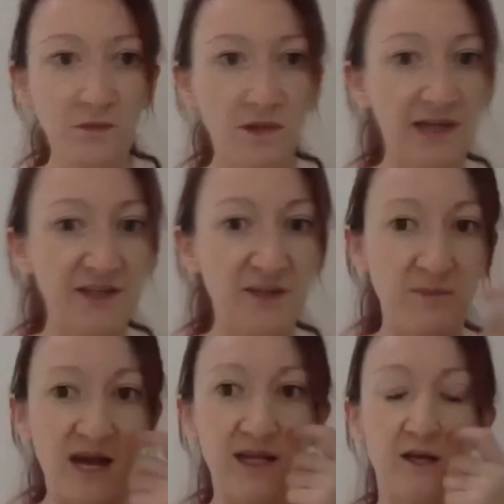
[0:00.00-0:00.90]
And I'm
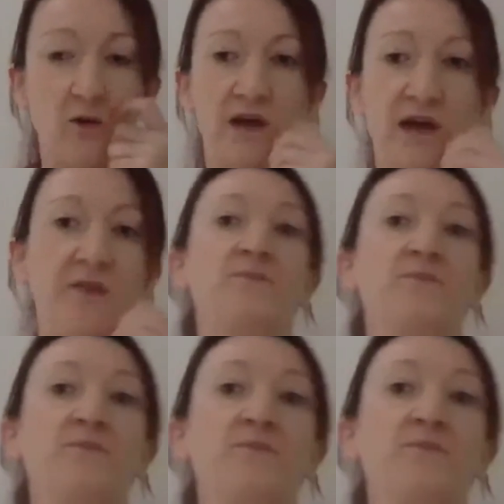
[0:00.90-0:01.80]
back. Okay,
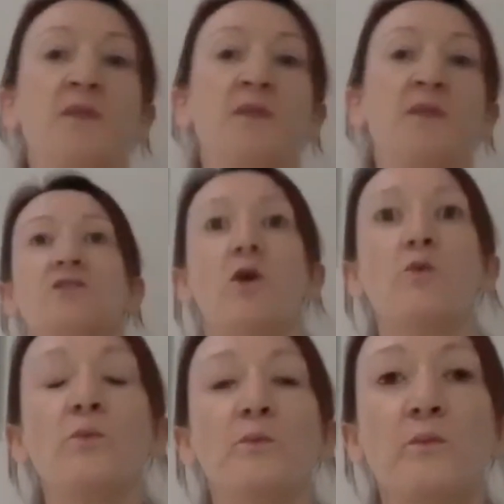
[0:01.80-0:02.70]

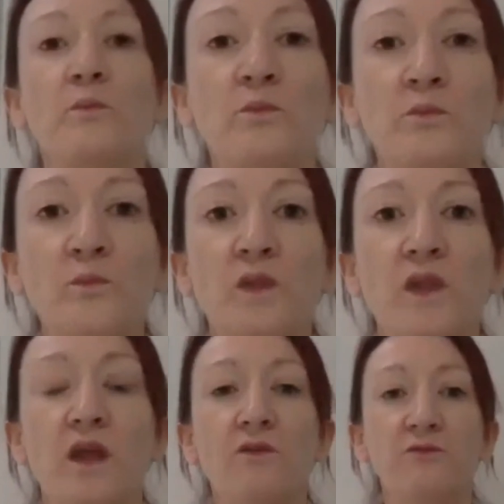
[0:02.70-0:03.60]
so
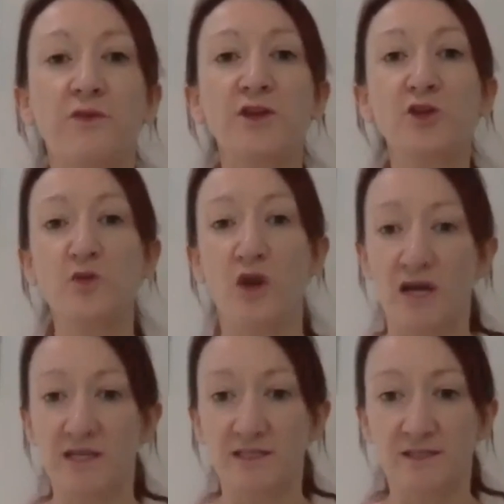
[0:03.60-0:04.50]
for you
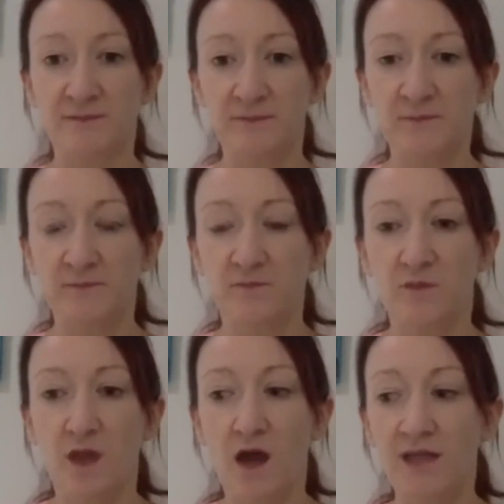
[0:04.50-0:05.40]
guys,
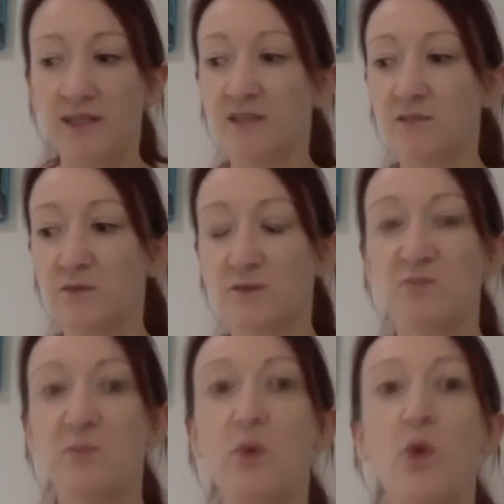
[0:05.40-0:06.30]
I think the
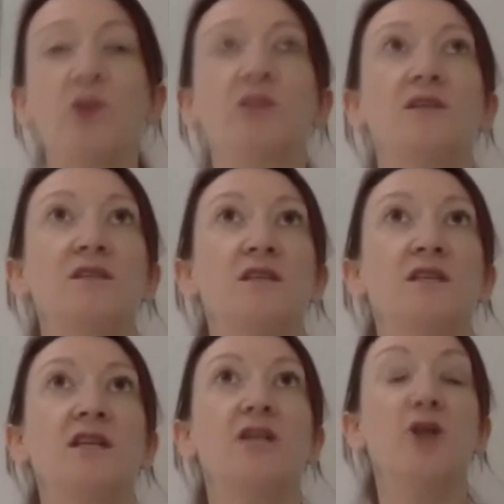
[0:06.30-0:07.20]
most important
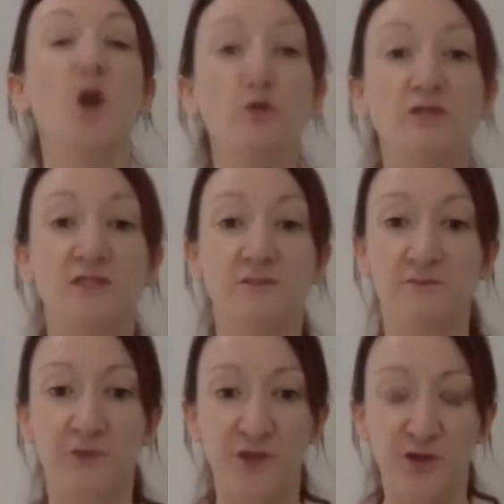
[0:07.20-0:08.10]
notes
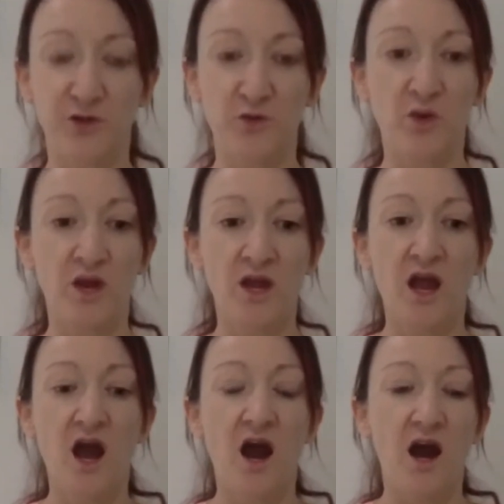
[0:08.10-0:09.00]
for you
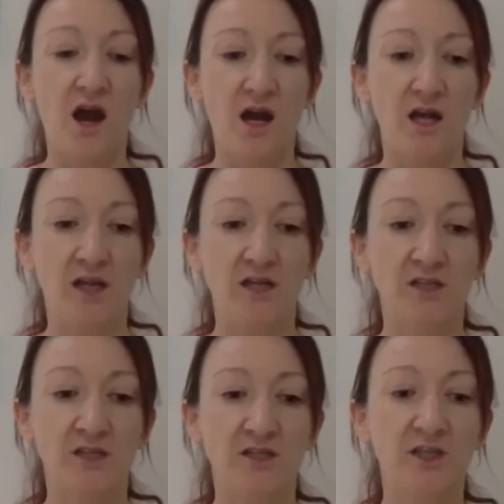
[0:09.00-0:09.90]

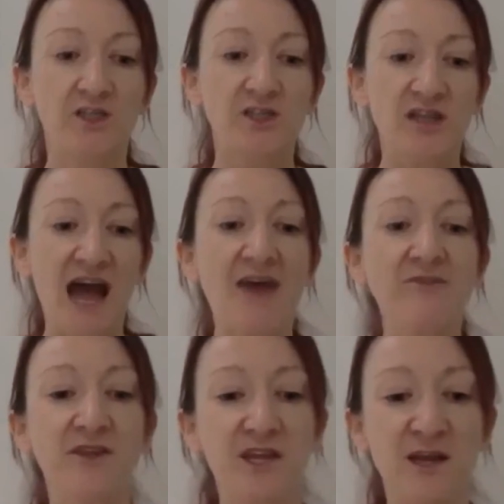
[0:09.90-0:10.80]
are have
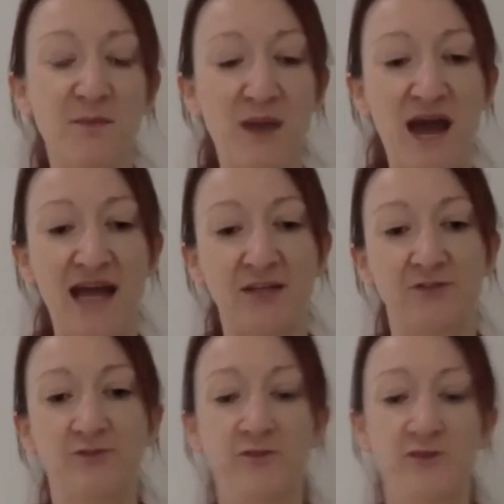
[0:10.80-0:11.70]
a think back
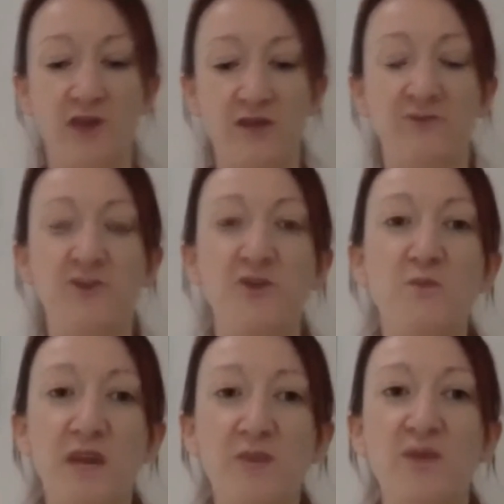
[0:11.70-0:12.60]
through your life, and you
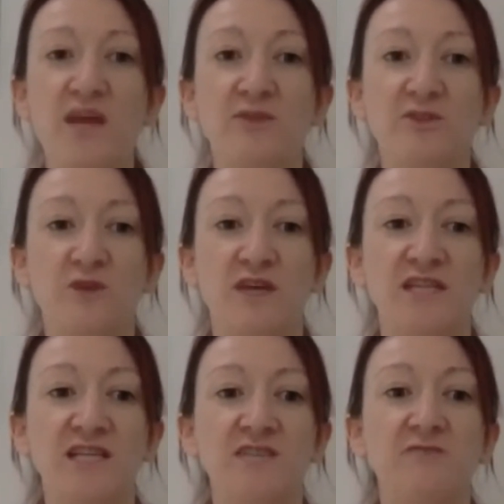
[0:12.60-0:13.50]
might be able to
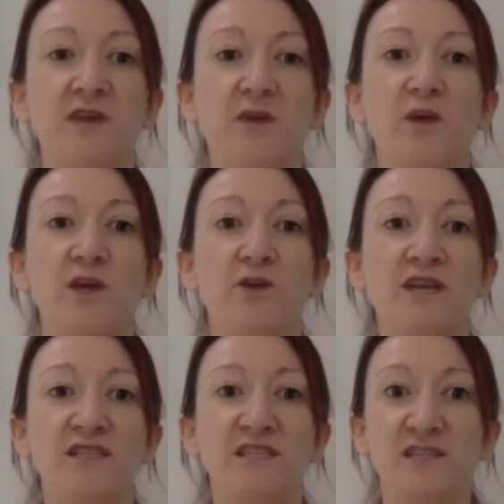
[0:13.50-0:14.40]
identify where you
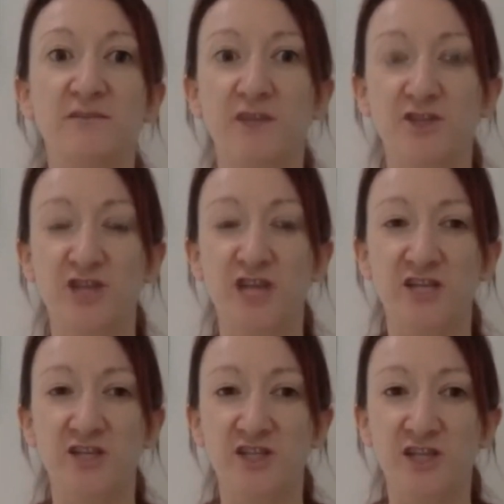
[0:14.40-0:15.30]
had significant
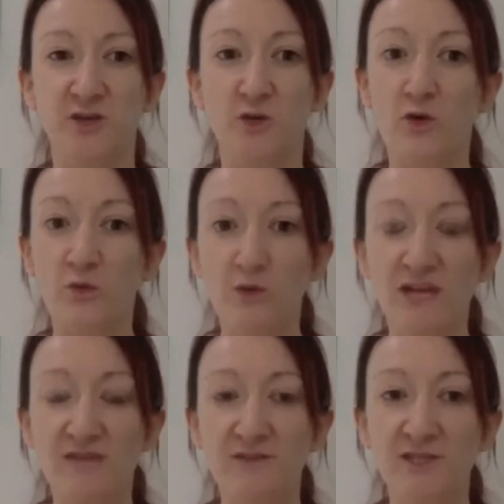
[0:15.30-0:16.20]
changes in hormone
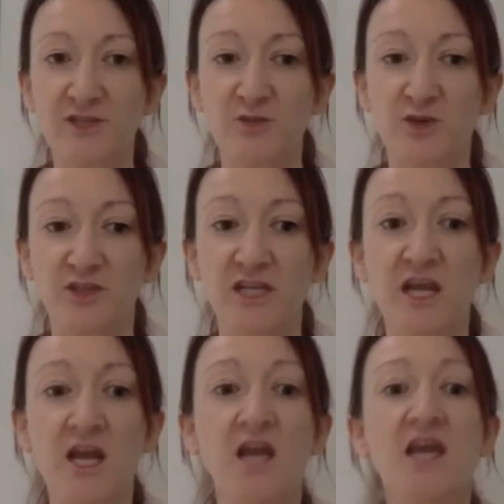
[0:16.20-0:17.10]
levels in your body,
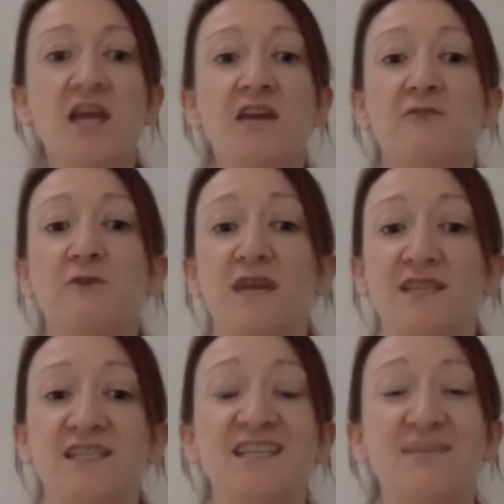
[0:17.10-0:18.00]
if you had a
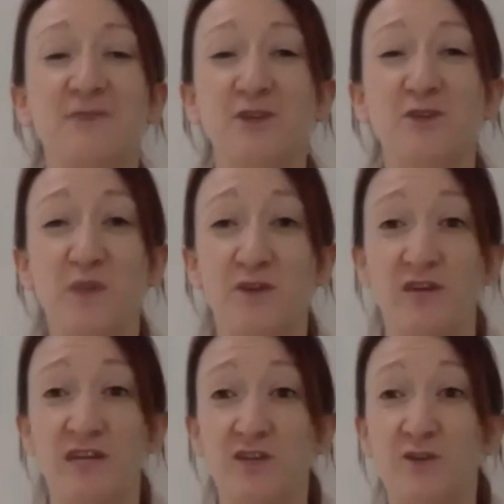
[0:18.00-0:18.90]
significant
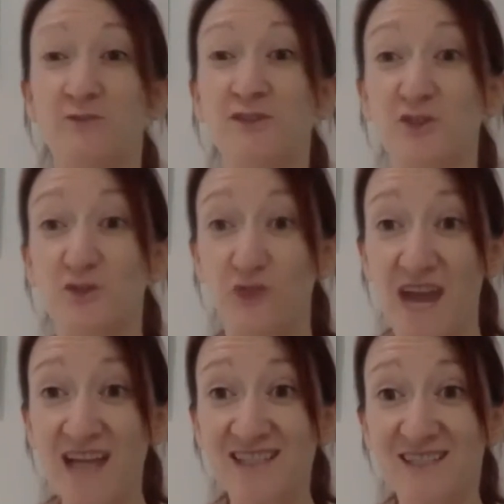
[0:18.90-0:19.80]
period of
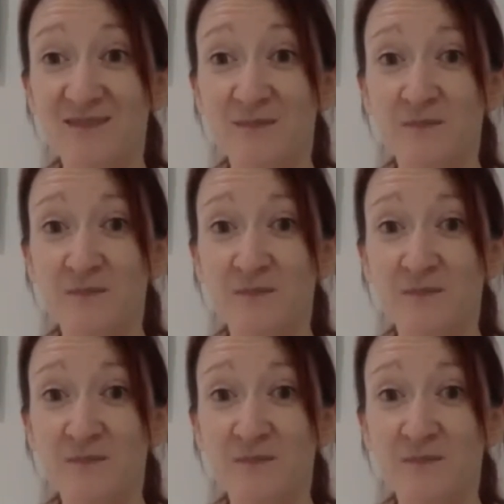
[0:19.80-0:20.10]
stress,